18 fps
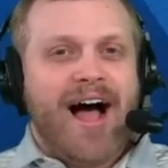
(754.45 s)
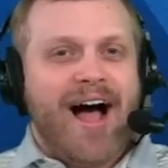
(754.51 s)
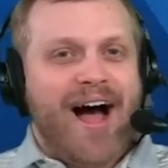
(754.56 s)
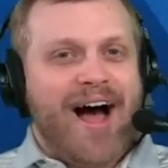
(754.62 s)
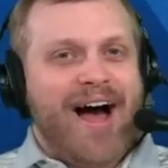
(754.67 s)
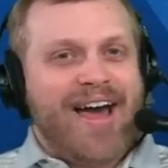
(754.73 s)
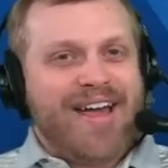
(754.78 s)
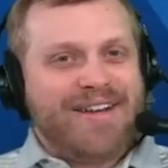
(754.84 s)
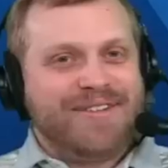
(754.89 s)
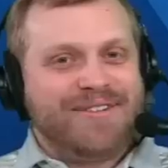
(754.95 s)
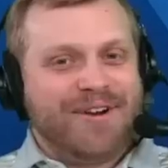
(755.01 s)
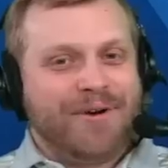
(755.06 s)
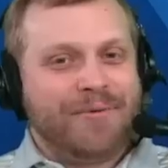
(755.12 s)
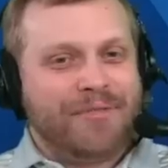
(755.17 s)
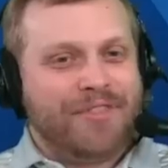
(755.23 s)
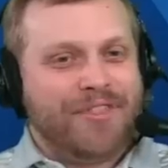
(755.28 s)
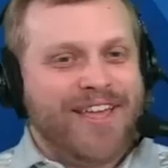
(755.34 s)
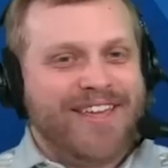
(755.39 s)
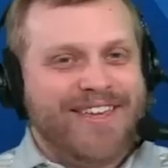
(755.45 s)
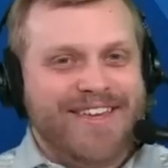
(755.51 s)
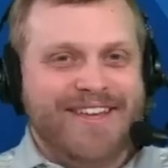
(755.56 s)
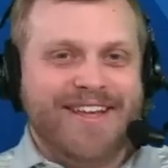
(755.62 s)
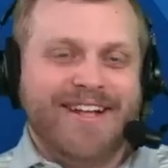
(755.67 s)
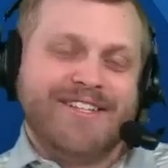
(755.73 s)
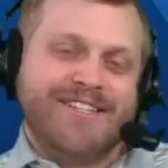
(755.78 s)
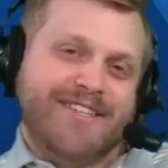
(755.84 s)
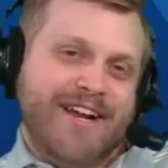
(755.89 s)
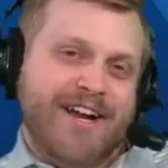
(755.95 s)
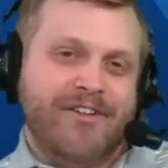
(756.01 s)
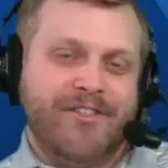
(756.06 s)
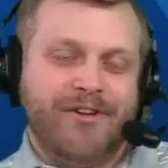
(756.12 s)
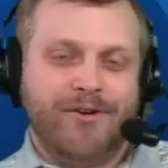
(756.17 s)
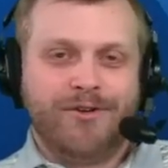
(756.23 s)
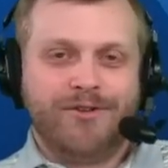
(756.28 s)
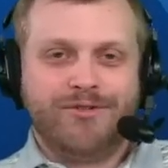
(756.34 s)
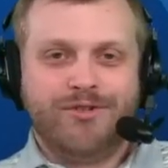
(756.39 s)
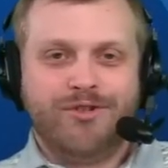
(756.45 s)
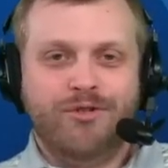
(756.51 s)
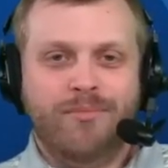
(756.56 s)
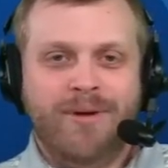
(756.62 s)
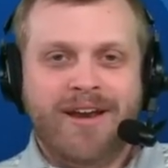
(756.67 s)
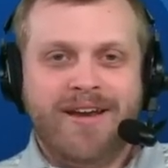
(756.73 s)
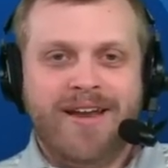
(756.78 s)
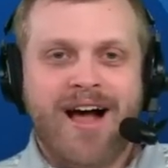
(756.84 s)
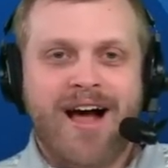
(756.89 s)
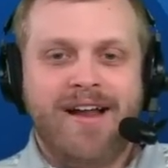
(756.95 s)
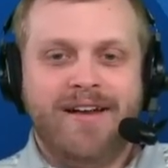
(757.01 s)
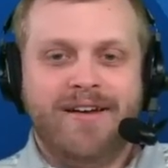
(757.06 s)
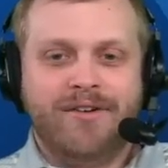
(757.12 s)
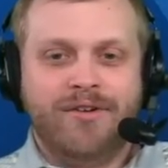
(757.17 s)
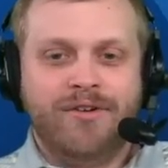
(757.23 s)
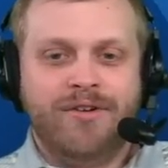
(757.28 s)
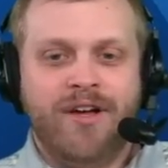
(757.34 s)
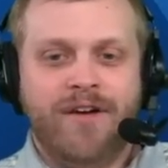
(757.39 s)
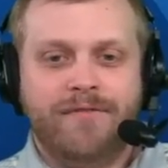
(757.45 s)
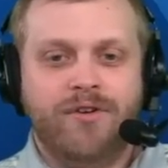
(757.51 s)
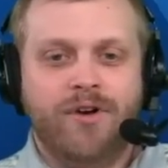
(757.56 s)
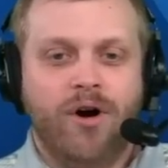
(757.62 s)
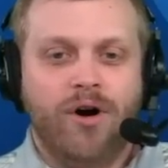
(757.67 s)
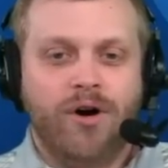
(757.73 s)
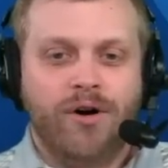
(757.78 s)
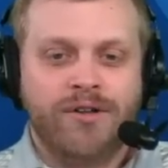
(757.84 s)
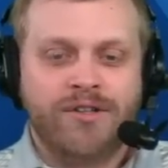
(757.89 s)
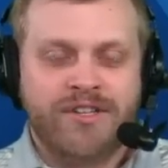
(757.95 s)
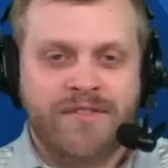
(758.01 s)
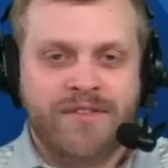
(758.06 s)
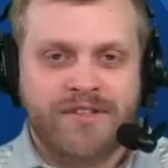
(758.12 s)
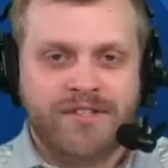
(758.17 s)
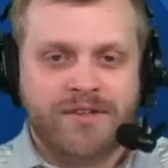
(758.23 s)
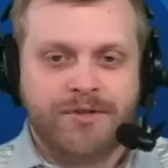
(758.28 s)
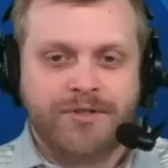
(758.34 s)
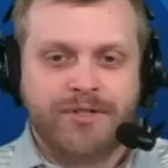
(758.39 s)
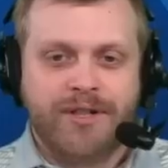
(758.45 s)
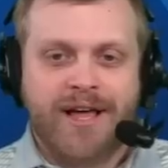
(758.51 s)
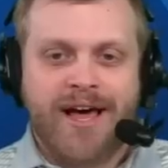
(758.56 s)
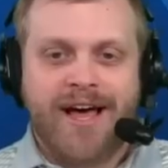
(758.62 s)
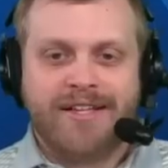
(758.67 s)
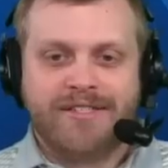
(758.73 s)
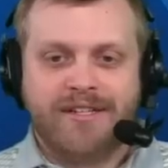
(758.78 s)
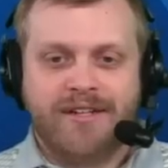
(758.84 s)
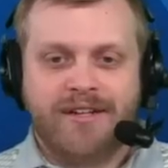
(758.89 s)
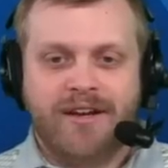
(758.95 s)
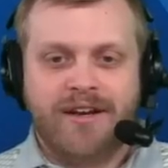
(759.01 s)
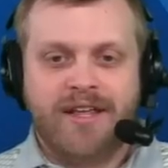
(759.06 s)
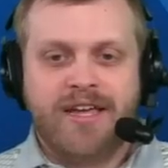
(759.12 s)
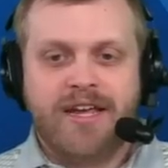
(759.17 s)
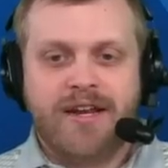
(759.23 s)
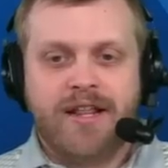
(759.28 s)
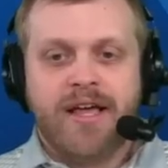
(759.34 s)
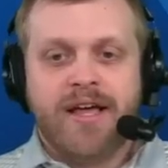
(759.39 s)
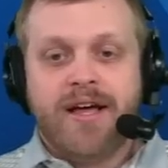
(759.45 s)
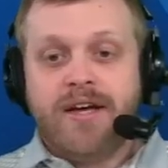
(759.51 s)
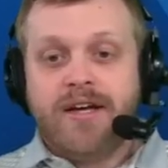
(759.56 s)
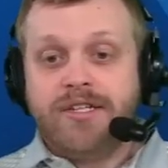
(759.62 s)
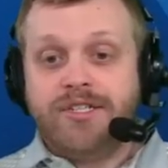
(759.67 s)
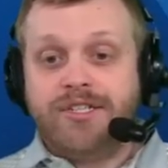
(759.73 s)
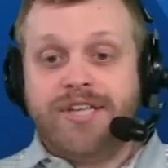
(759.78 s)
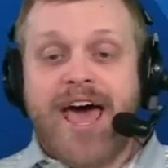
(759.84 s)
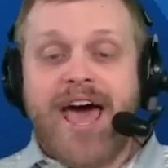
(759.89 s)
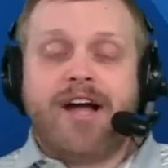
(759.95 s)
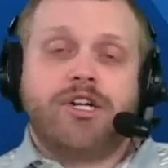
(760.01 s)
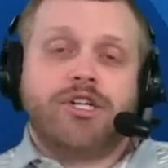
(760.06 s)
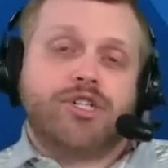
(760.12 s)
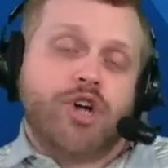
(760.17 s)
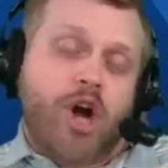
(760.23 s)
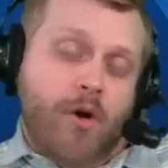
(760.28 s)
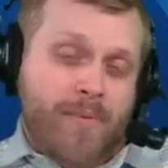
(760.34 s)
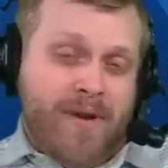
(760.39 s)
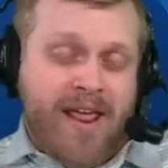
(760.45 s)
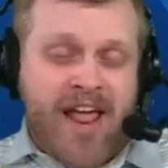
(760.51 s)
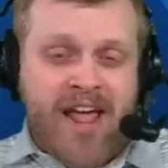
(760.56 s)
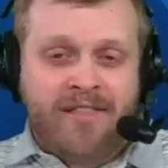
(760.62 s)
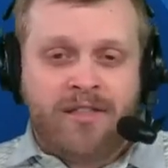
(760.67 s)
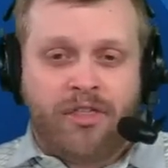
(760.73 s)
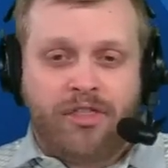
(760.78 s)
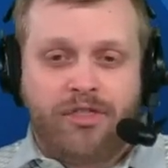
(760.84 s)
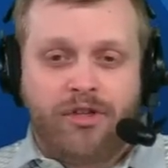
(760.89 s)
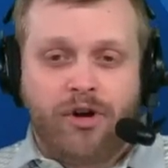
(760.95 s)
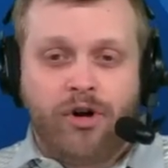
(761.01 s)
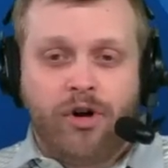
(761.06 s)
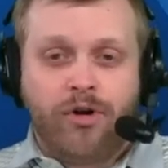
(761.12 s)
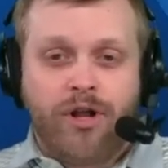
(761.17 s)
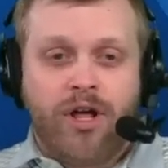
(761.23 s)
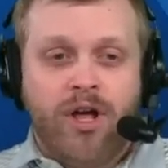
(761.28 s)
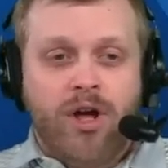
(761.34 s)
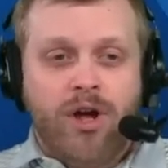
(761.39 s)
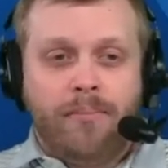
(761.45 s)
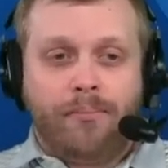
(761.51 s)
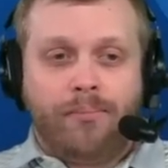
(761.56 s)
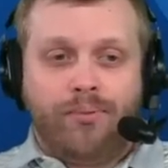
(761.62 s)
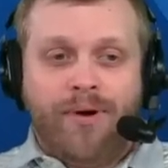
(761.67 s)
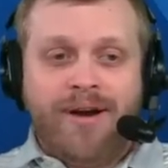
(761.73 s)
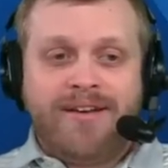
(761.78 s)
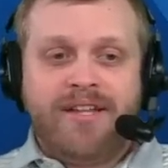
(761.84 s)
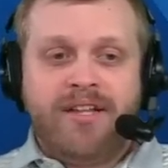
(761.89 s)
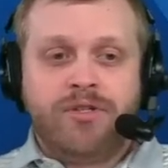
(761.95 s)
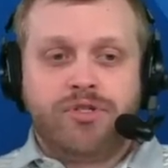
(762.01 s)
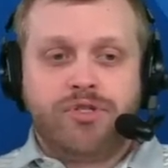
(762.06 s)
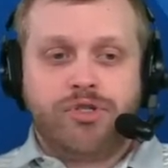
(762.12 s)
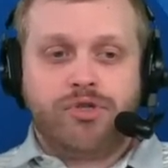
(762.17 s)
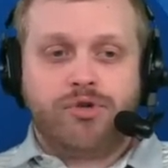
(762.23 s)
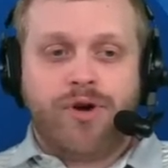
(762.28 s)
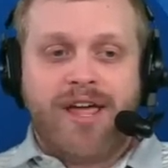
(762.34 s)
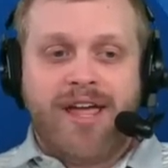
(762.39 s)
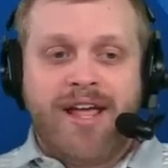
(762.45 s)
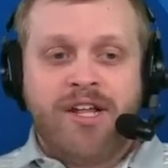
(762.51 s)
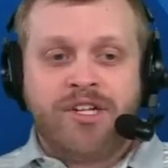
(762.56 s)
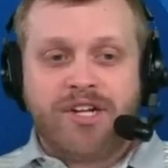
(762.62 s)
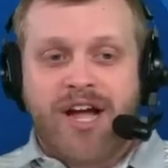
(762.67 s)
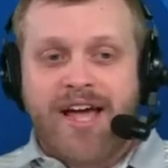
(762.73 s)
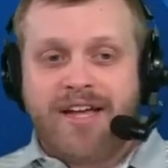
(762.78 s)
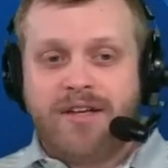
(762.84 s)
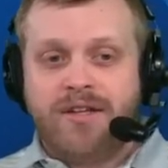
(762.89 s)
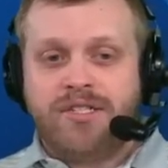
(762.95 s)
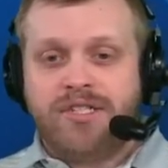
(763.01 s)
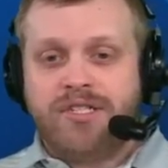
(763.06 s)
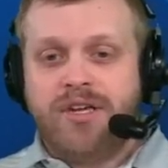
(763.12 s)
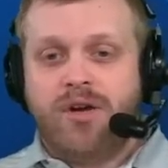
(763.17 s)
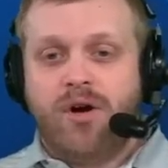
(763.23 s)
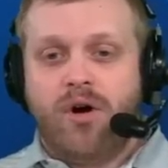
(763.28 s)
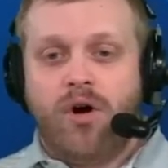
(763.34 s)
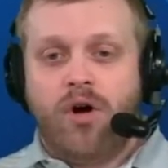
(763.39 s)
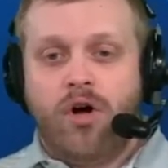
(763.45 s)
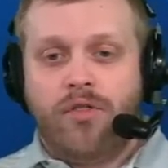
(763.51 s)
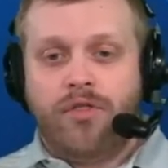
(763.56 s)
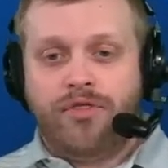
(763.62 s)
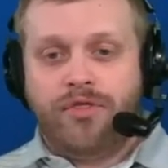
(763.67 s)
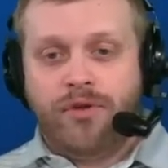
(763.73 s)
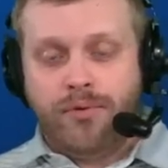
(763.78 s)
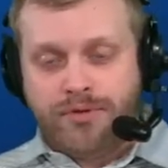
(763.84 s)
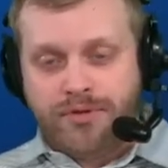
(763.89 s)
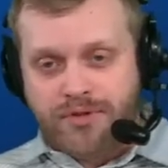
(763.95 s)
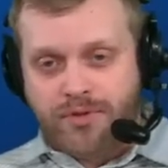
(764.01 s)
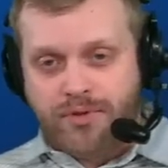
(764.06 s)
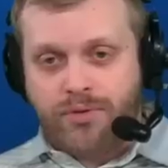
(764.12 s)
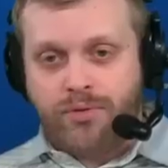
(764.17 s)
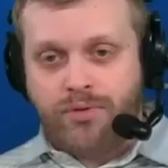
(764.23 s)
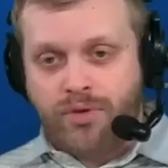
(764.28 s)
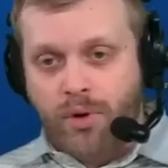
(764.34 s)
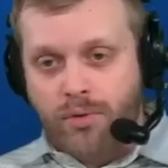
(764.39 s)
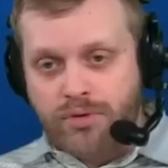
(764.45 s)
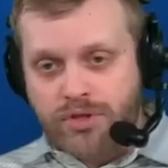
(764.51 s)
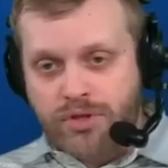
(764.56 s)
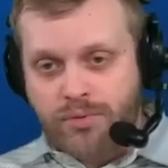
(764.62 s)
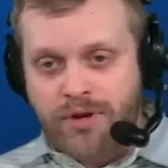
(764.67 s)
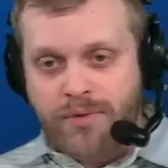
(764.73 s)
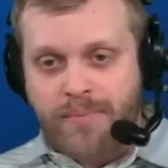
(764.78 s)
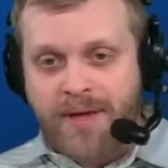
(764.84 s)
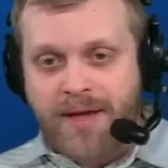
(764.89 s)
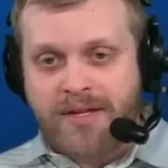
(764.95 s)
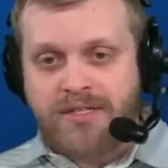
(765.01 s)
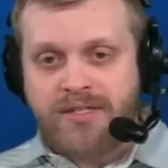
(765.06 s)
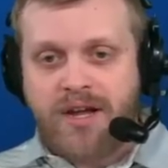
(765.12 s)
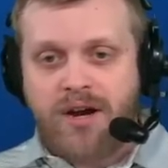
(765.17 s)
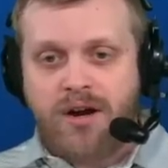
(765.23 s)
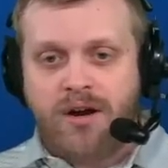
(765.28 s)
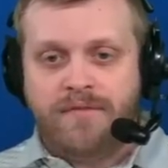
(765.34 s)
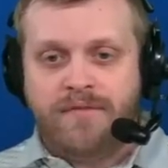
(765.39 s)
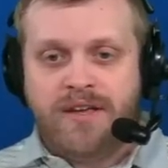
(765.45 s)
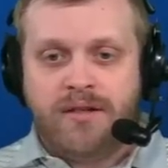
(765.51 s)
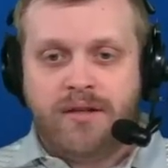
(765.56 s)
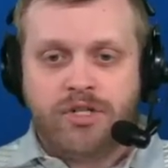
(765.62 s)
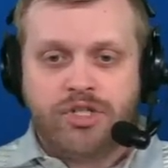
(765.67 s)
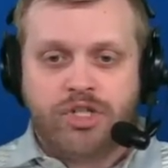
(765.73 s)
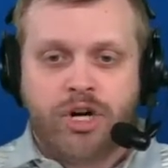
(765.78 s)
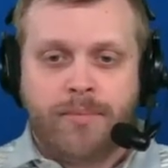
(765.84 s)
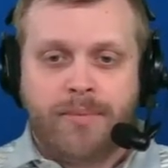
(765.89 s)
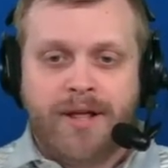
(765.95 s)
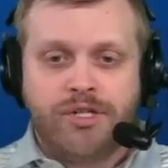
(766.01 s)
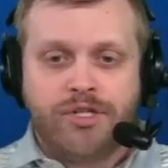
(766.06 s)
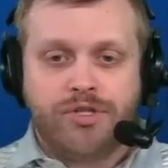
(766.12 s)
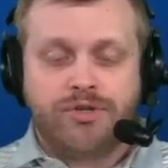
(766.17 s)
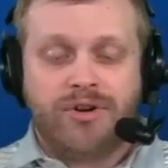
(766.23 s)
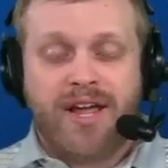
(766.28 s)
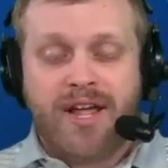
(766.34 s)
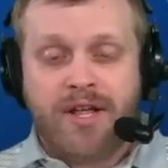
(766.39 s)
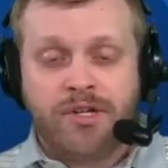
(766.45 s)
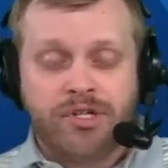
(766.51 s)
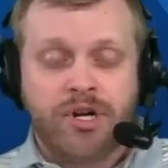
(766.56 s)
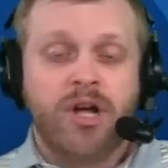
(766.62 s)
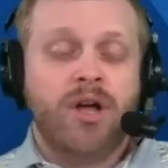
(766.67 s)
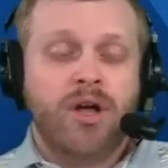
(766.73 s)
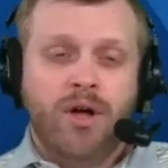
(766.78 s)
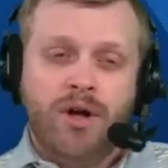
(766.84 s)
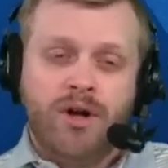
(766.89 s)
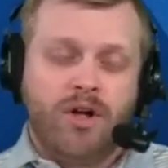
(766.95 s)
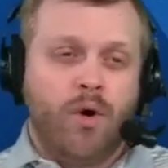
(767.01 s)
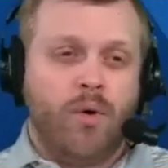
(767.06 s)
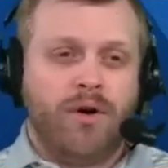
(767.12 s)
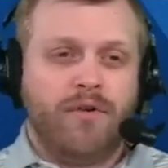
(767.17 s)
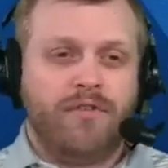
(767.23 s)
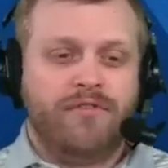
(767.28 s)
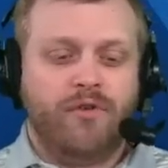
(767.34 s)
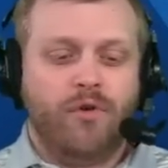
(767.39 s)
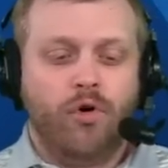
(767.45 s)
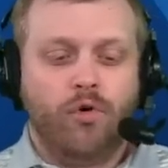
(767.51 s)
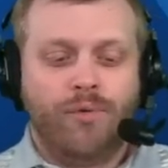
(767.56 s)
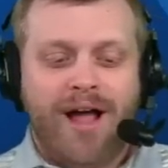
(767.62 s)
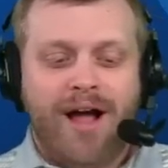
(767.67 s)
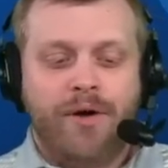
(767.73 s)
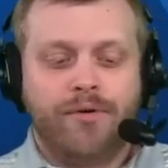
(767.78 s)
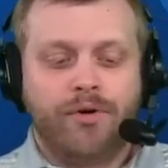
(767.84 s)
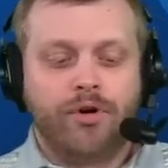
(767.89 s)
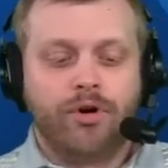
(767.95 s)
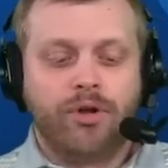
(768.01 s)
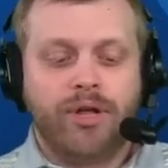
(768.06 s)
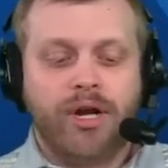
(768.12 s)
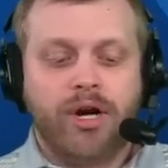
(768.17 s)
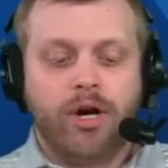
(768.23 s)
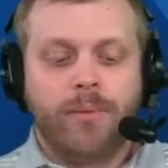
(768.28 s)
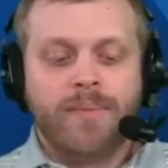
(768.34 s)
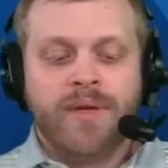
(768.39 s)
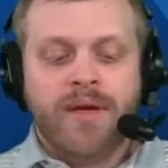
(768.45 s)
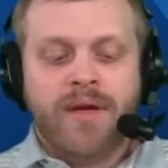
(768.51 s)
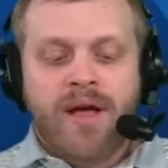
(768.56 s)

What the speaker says: I don't think he gets there. There are too many not good enough guards in this year's class and the need. Zach Charbonnet in the 3rd. Brenton Strange. I could see all those 3 picks there. Avila, Charbonnet, Strange going a full round earlier.